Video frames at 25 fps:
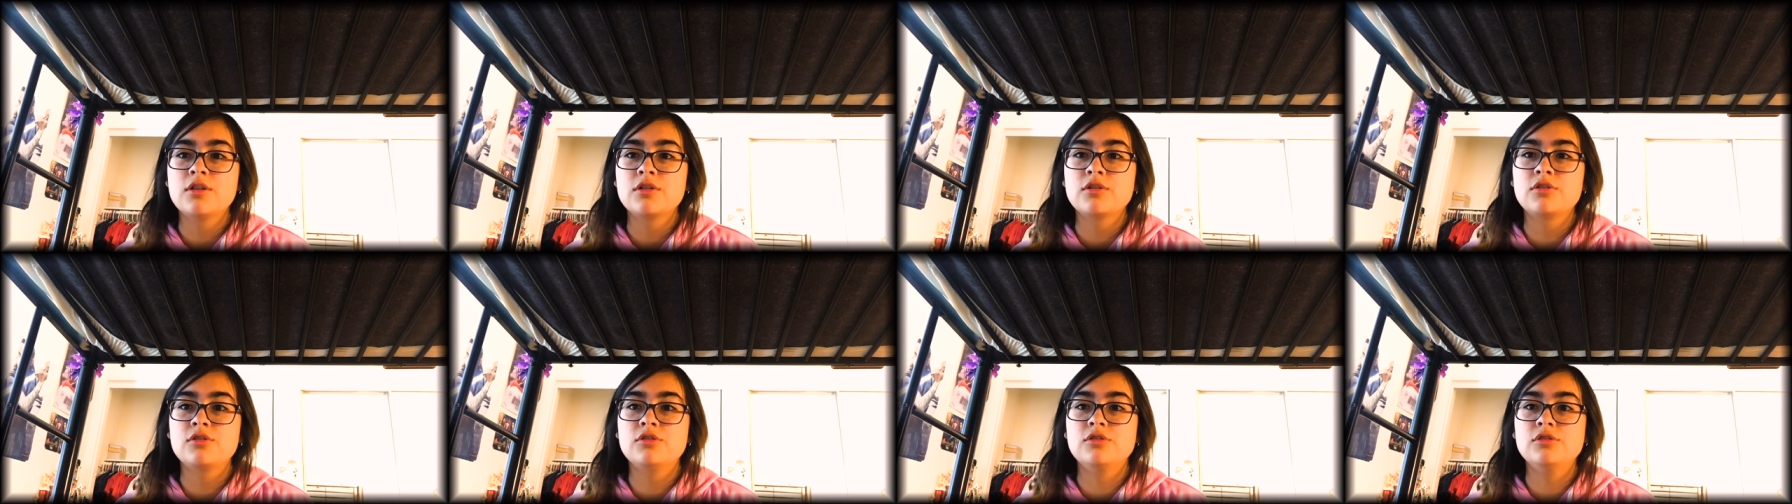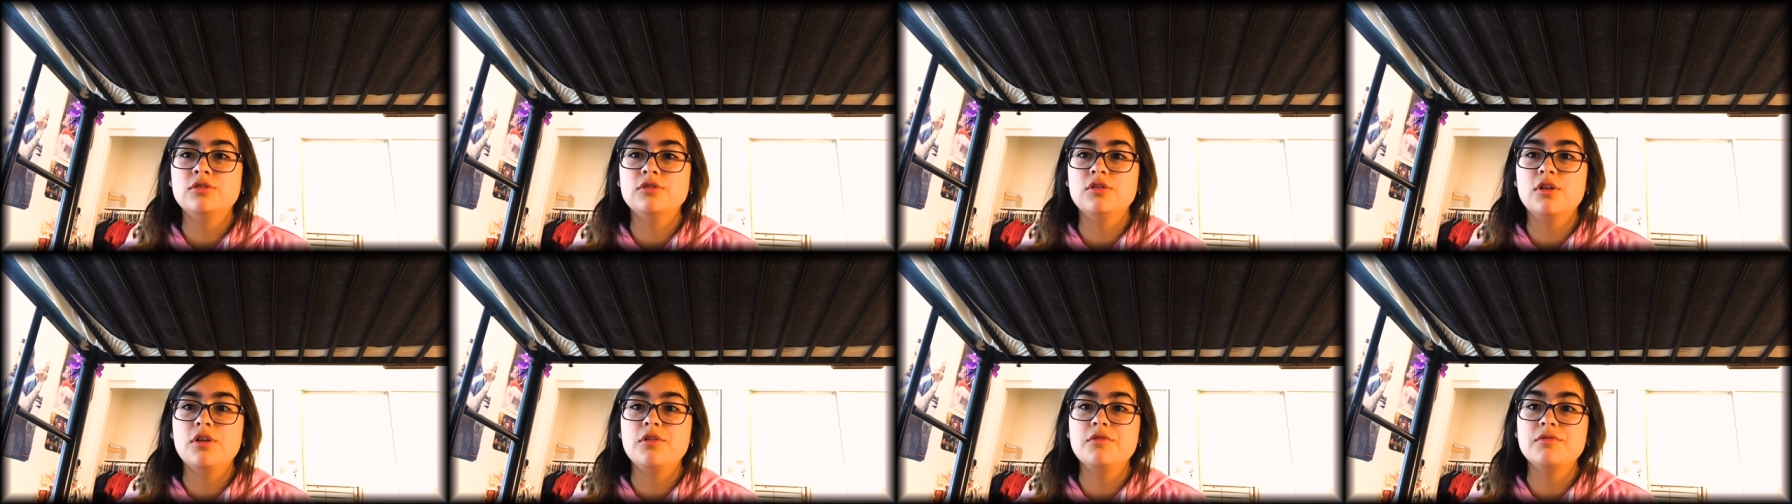
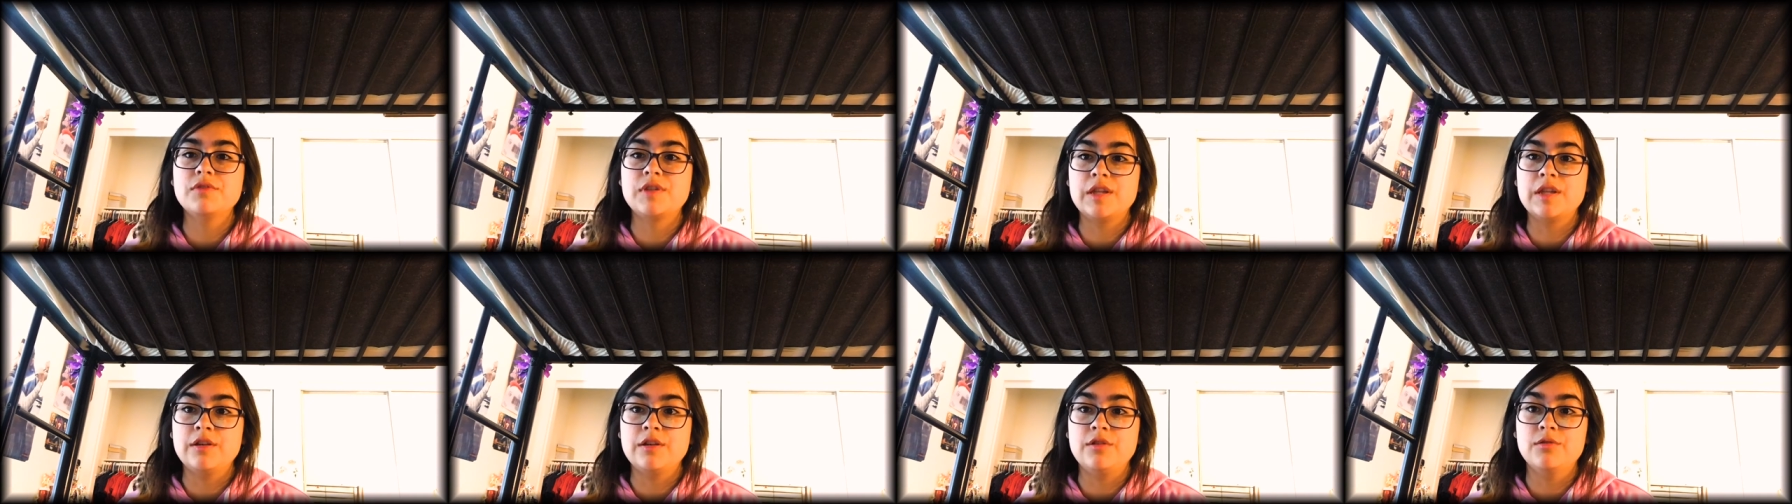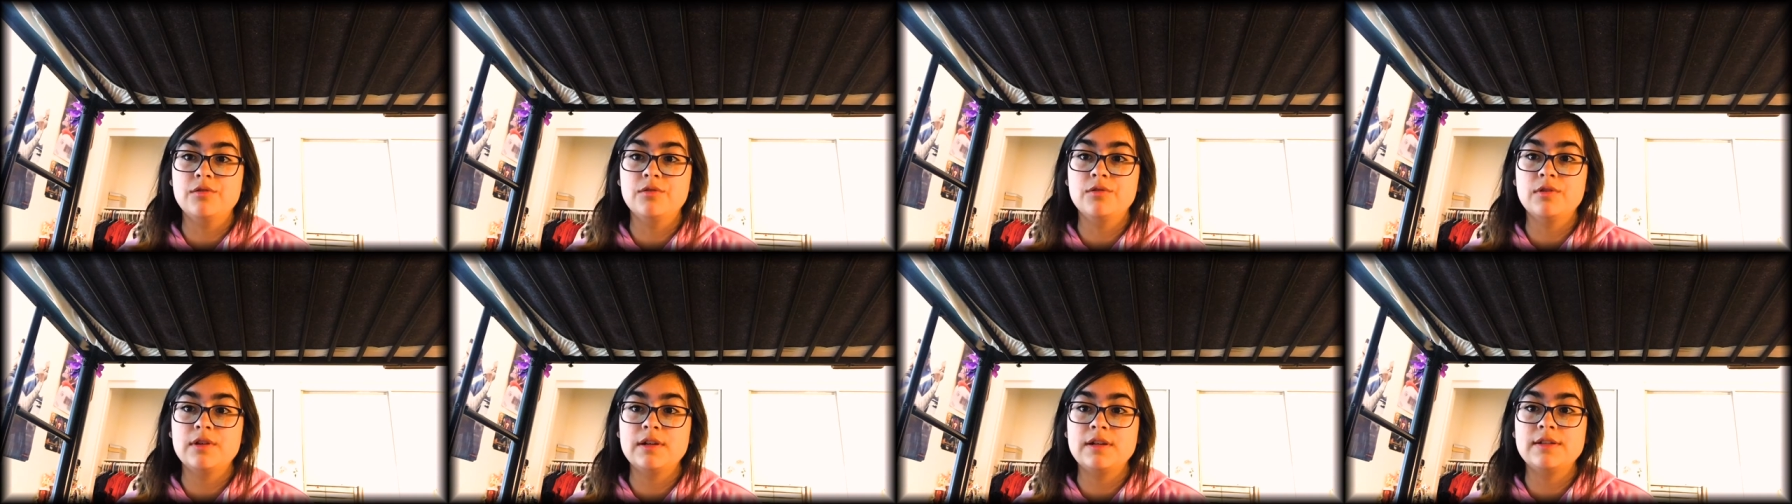close the
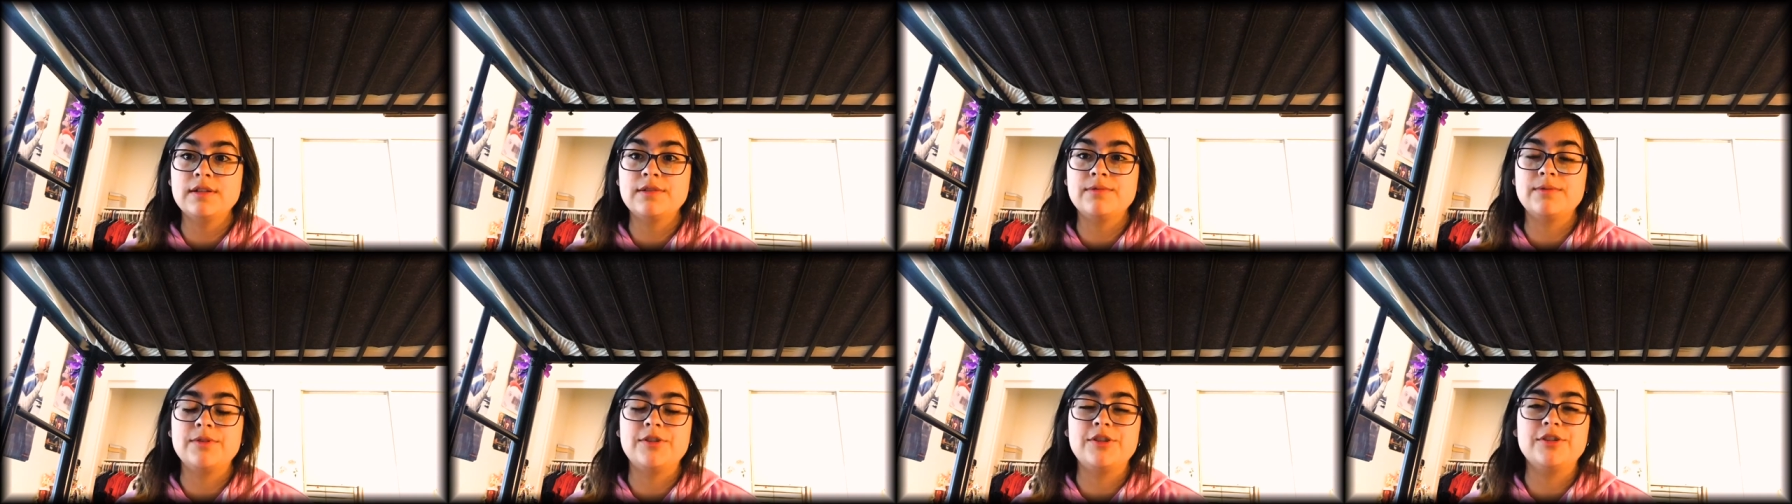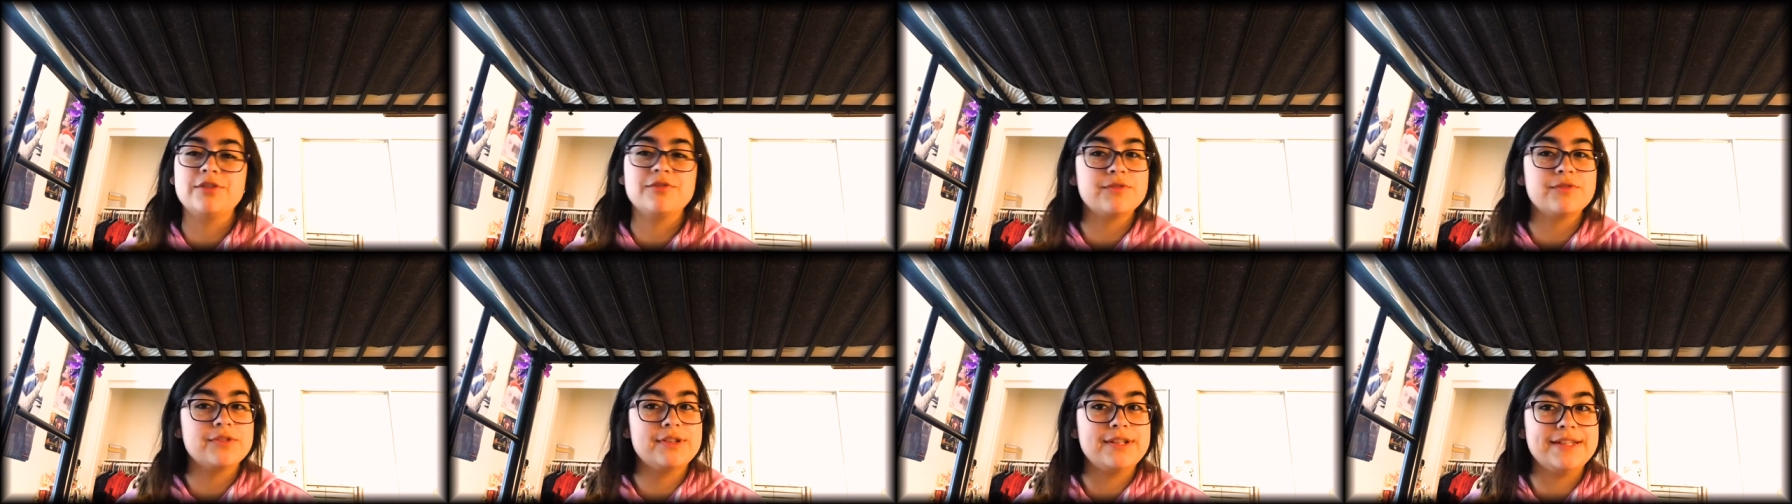doors, which
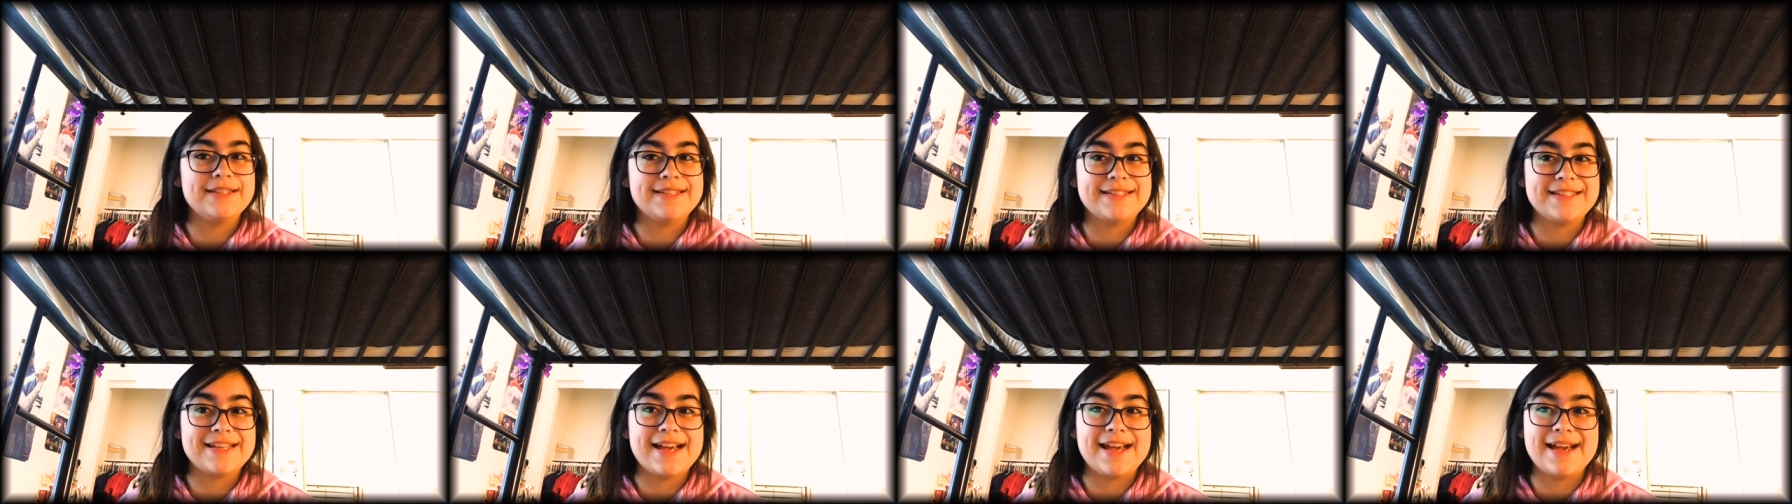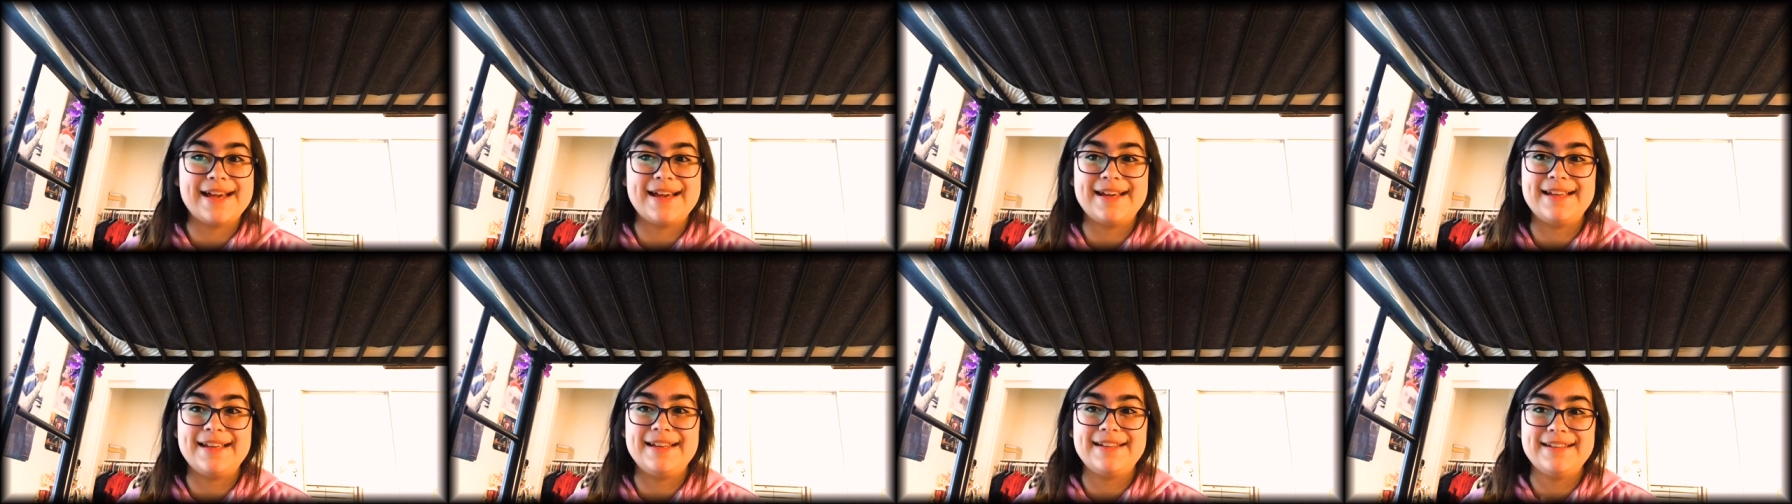is really
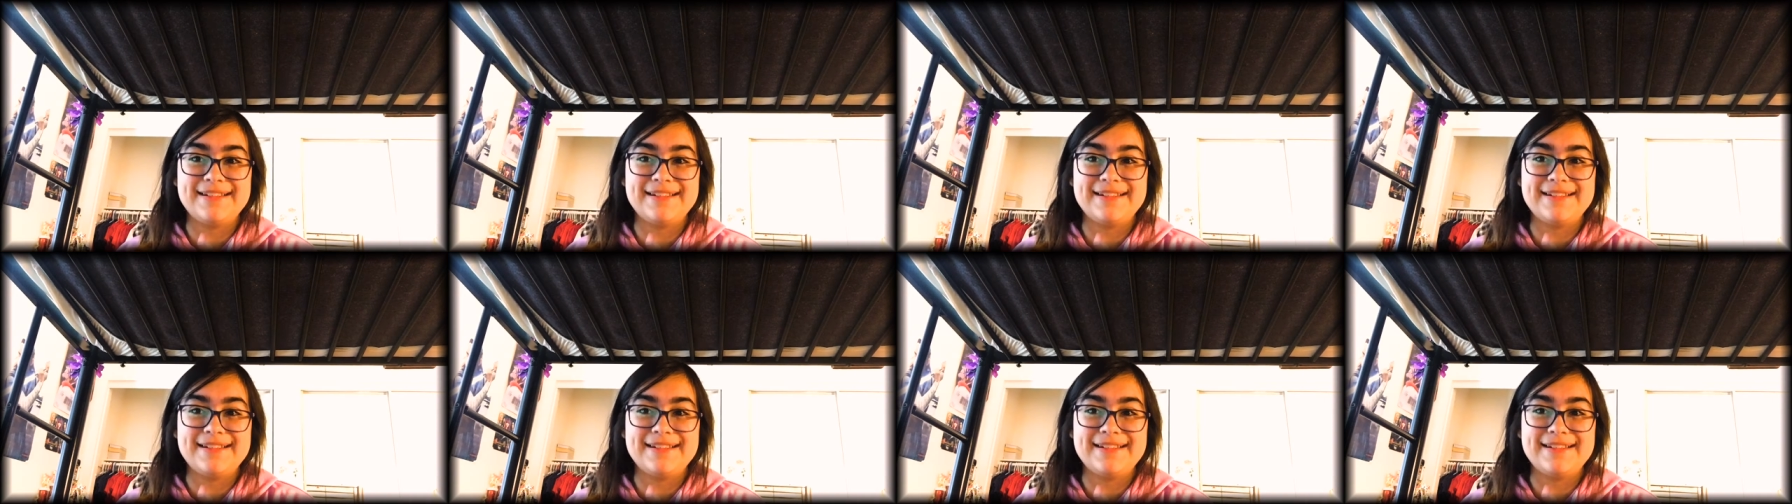sad.